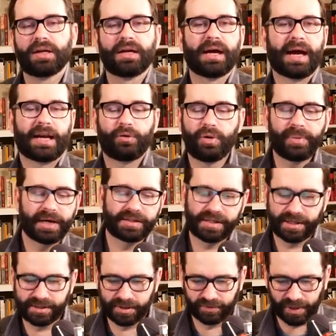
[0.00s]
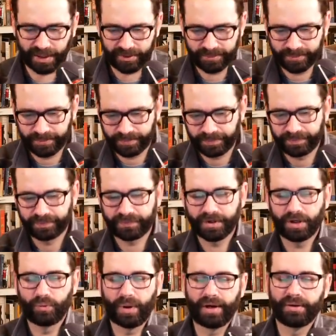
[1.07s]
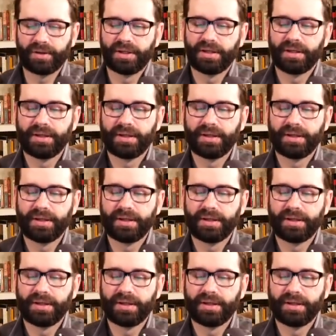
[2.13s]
How do we make sense of that? Well,